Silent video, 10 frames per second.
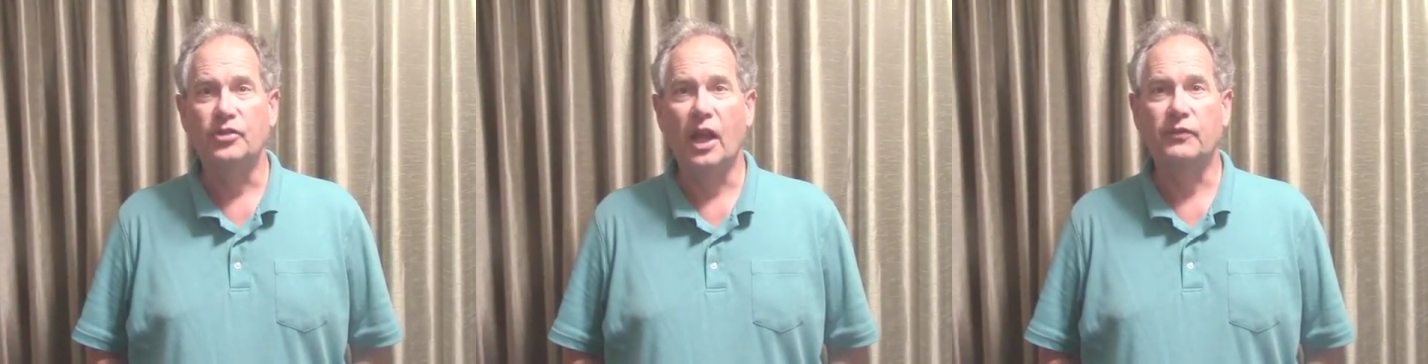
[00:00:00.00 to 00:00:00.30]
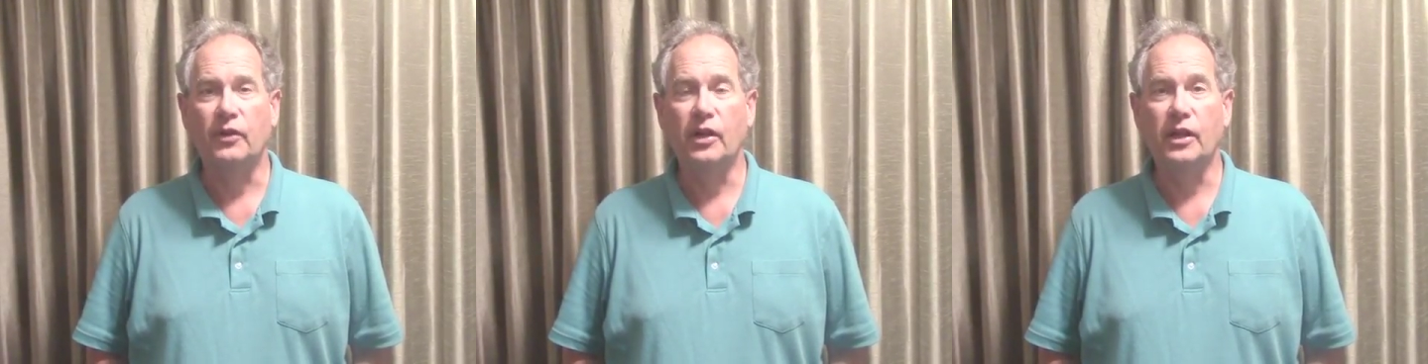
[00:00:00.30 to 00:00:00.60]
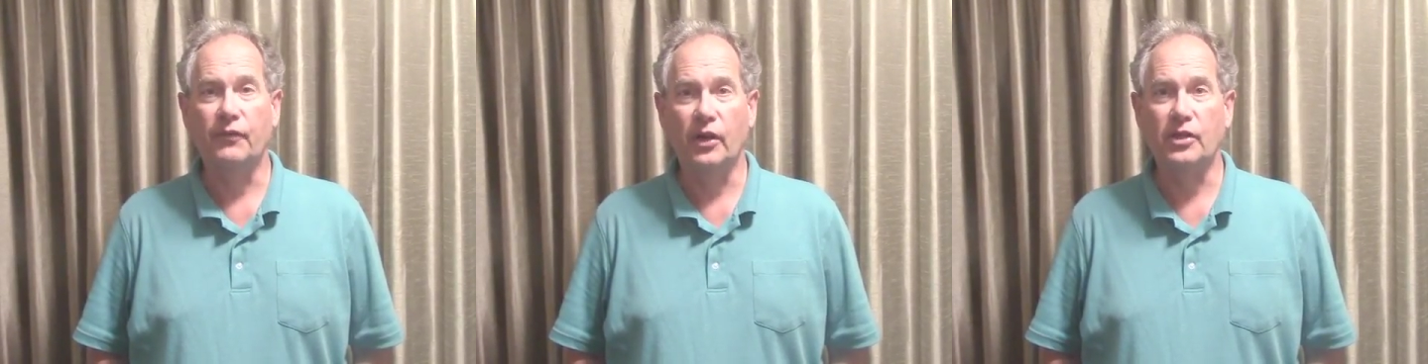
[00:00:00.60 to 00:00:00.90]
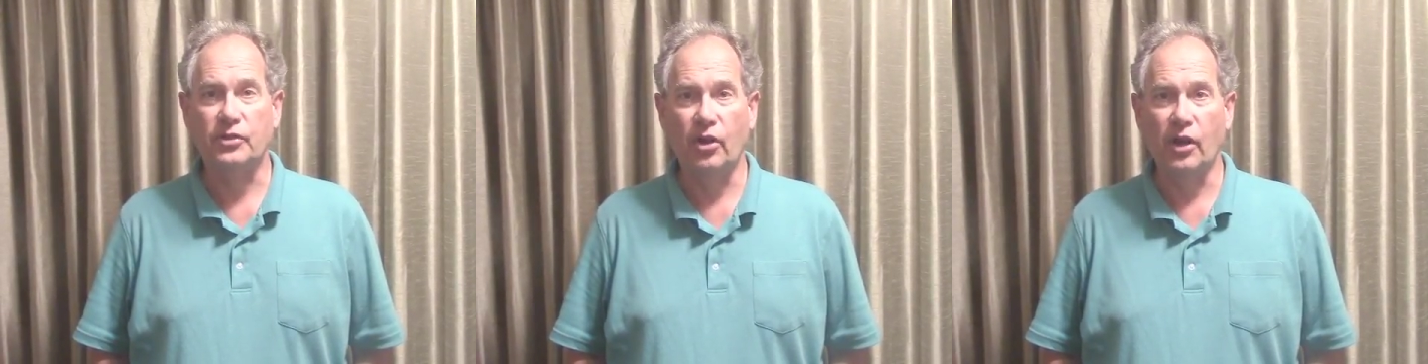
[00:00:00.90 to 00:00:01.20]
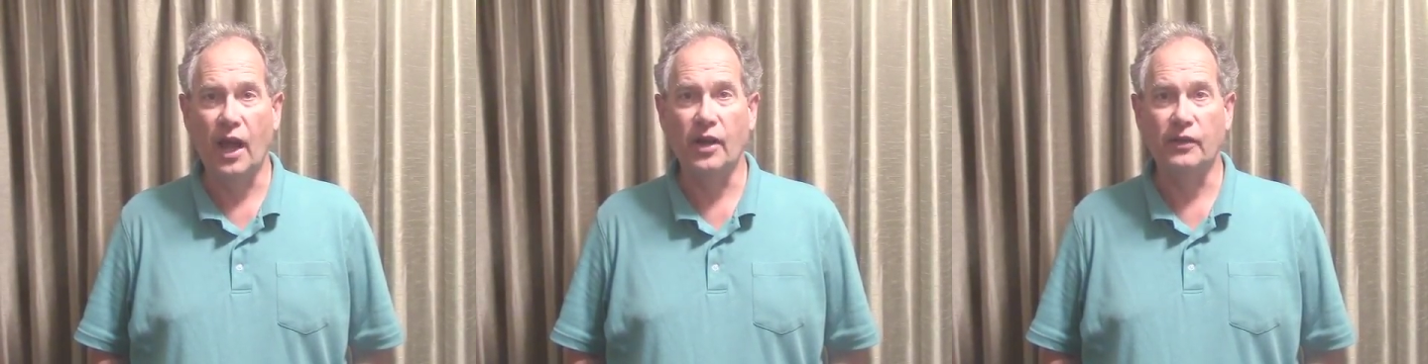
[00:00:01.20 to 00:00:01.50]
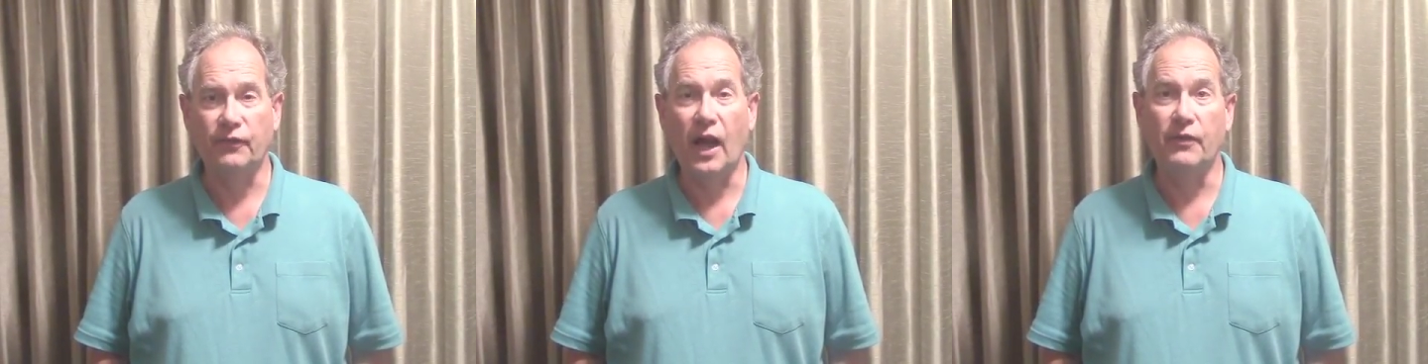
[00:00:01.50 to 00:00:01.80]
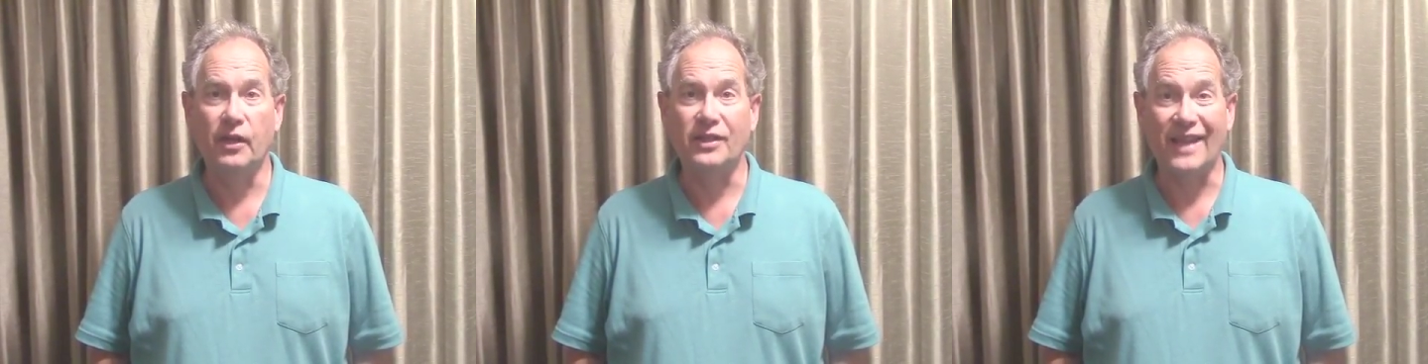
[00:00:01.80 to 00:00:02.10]
Jack Flaherty, a very strong outing,
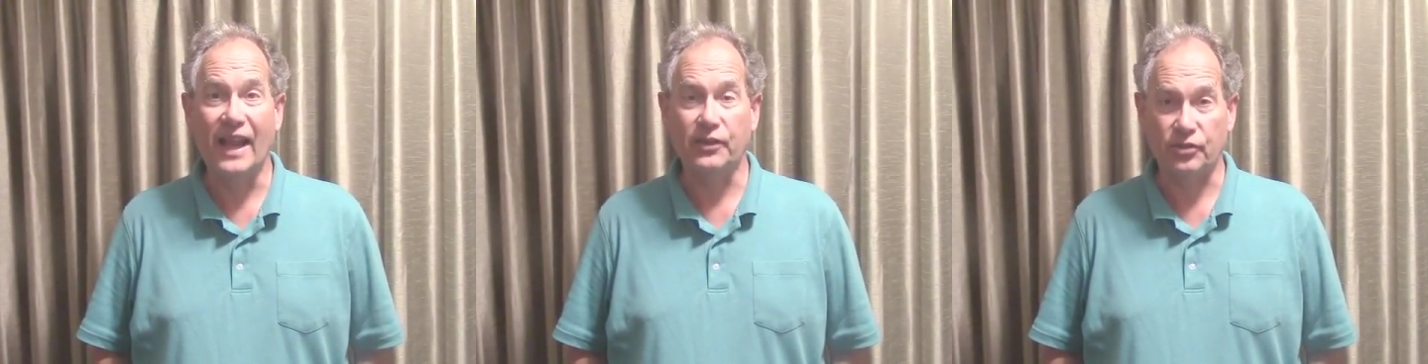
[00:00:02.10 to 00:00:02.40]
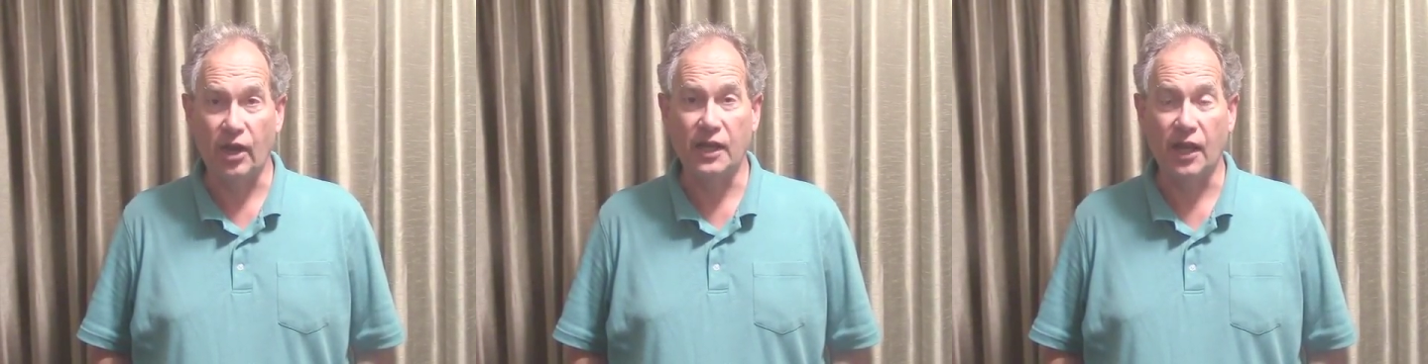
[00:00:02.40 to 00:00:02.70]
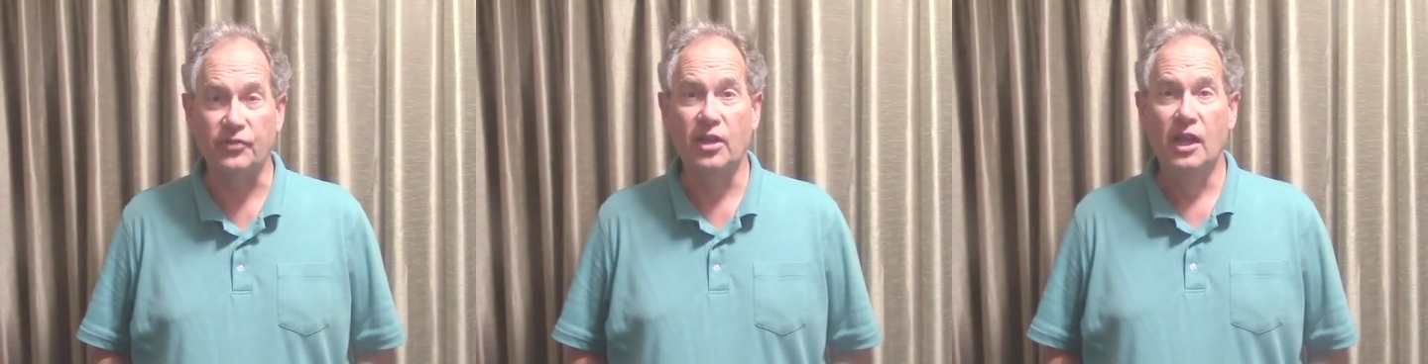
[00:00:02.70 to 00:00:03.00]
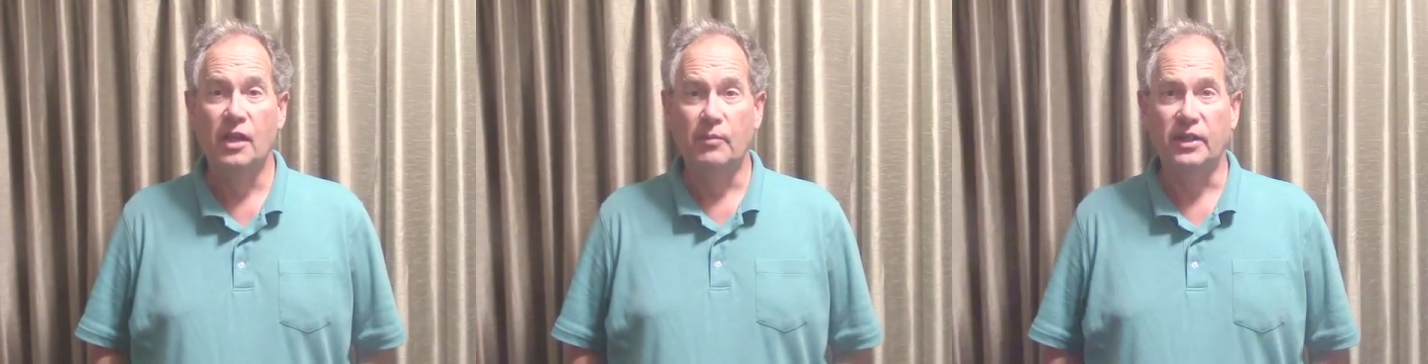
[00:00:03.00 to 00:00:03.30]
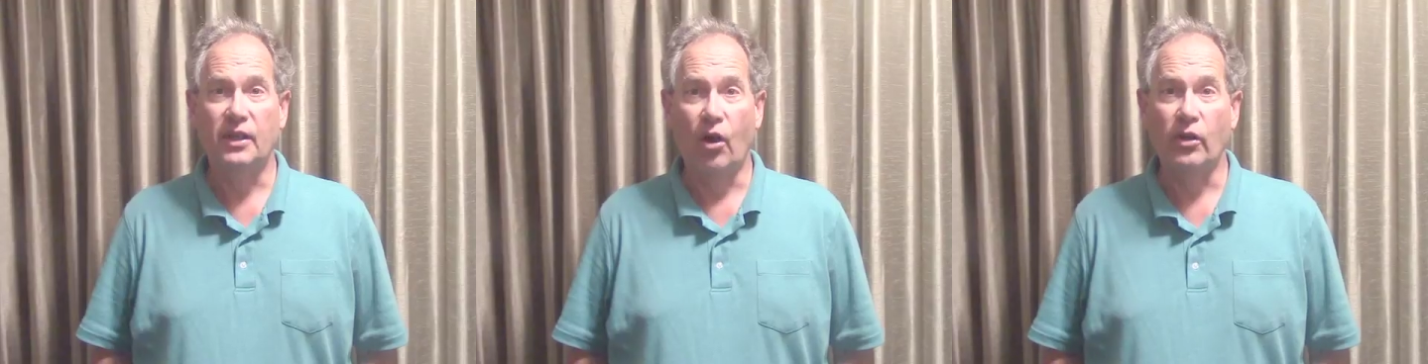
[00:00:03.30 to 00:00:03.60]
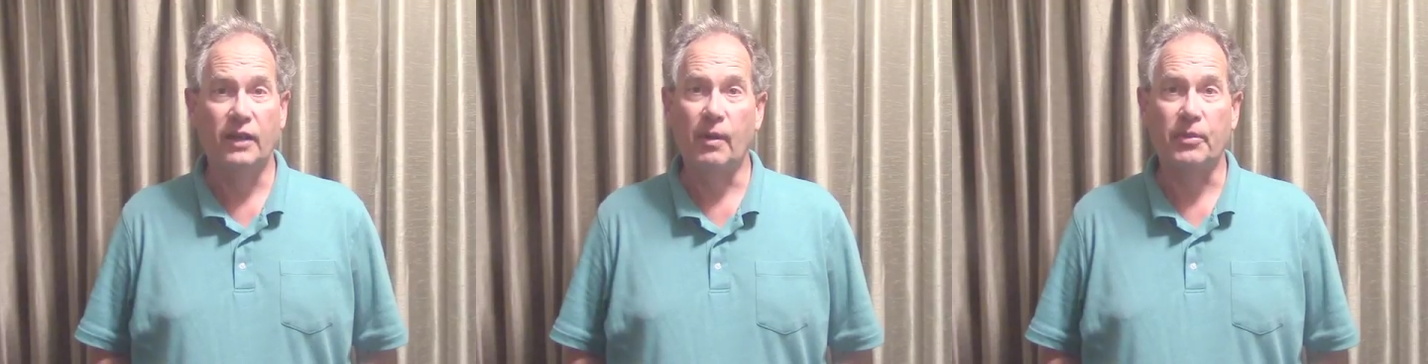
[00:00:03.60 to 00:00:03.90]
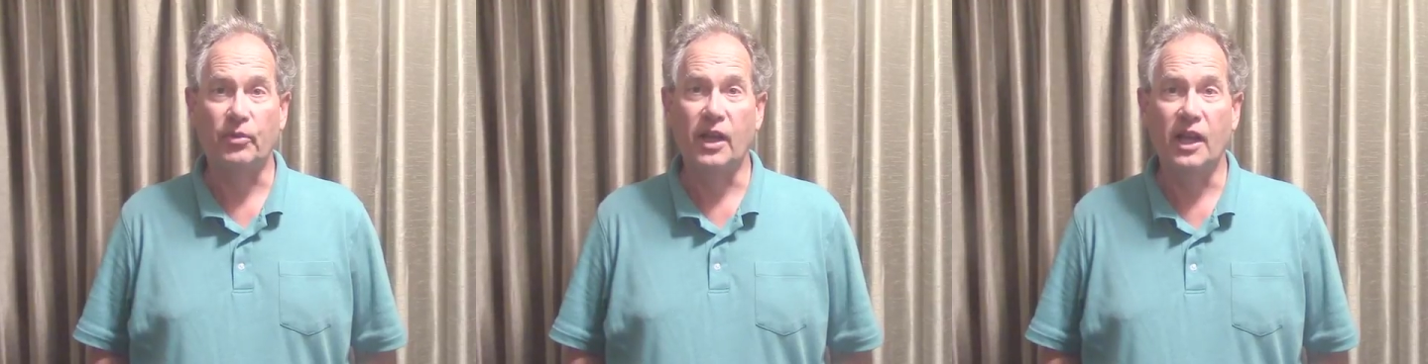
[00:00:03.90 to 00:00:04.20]
5 innings, 8 strikeouts, but he only gave
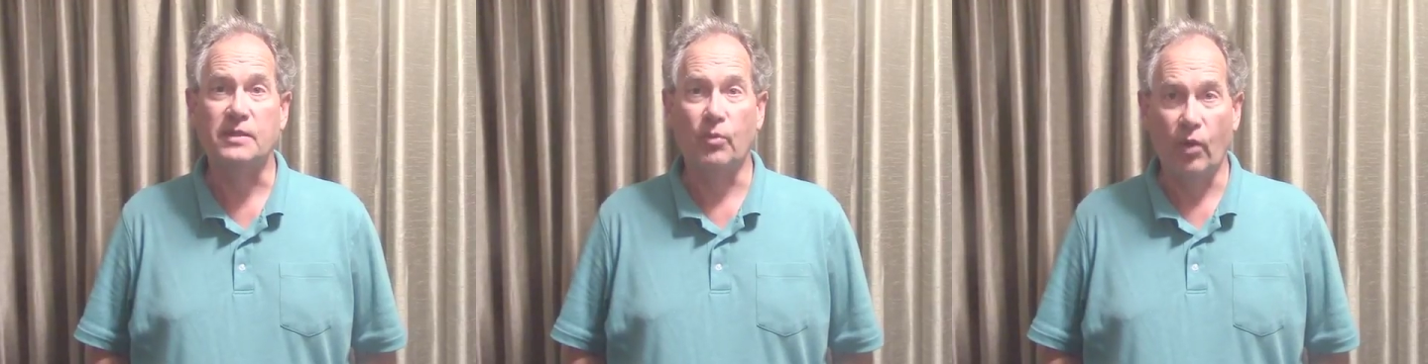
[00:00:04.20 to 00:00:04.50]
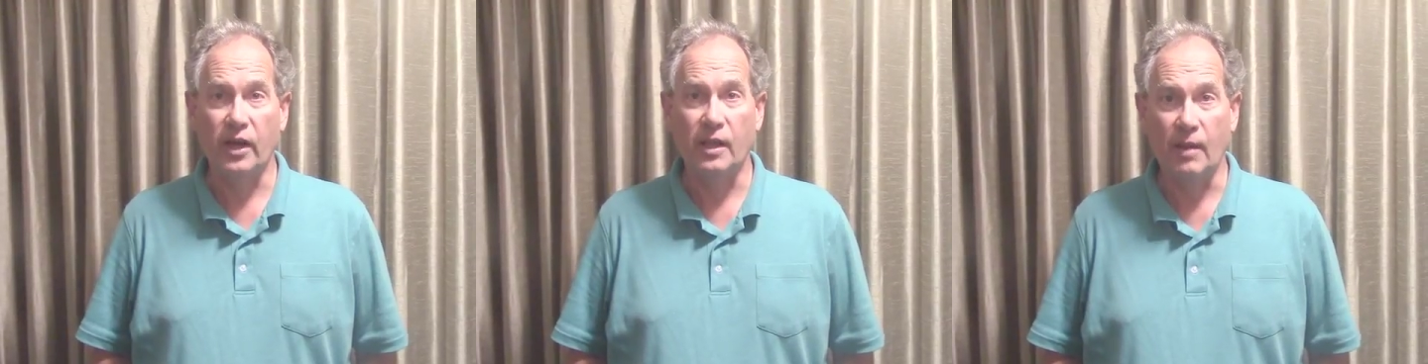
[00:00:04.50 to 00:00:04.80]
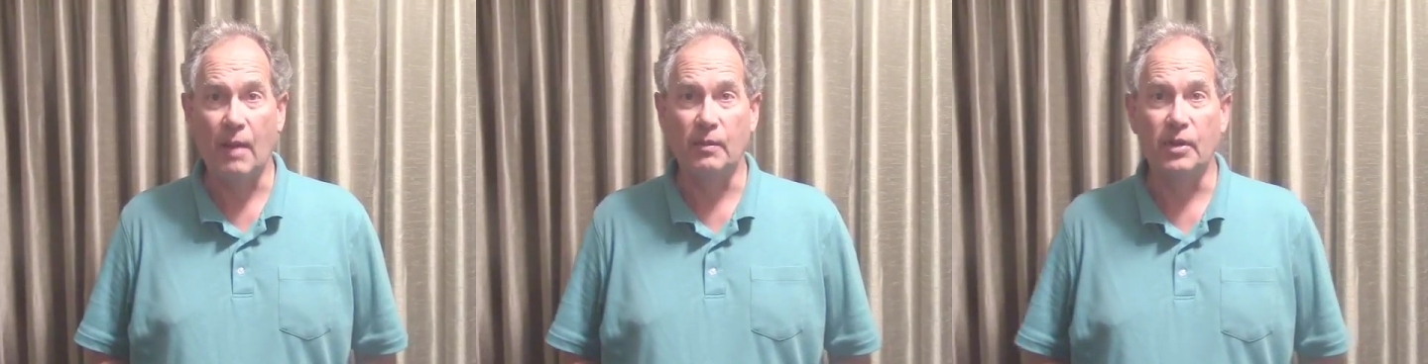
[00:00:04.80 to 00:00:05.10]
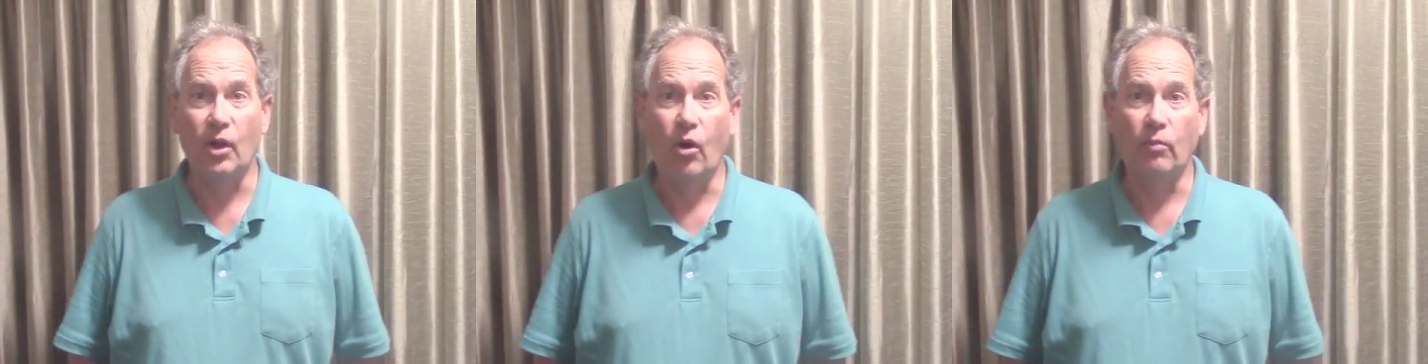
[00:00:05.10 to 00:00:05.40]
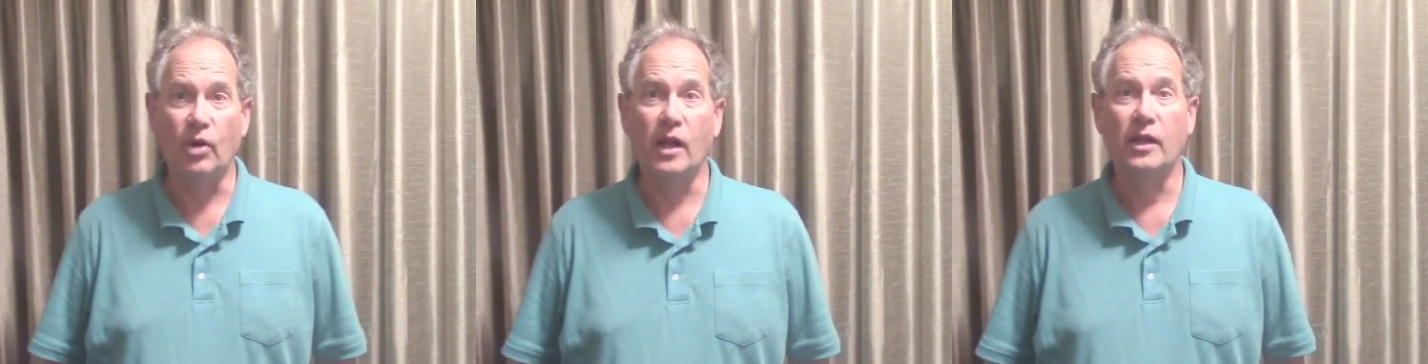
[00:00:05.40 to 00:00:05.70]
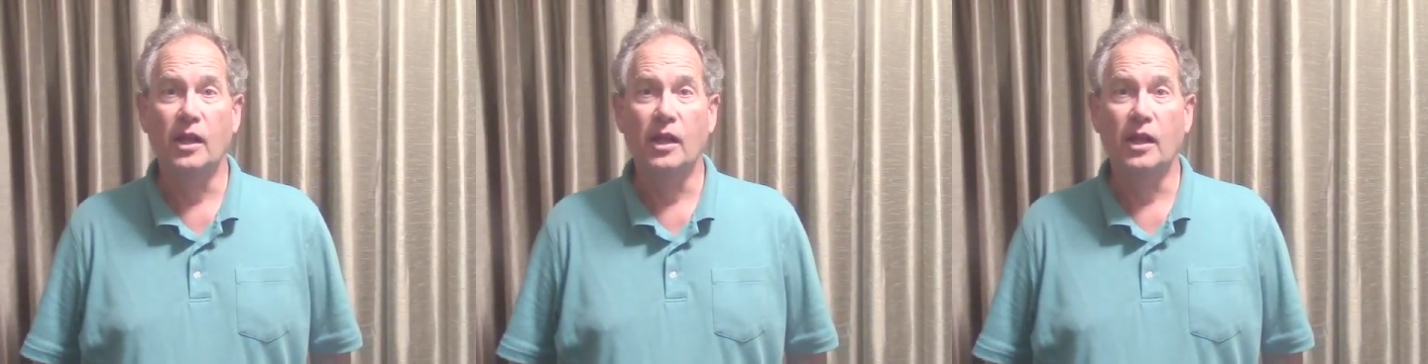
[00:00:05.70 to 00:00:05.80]
up 3 hits, but one of them happened to be a home run,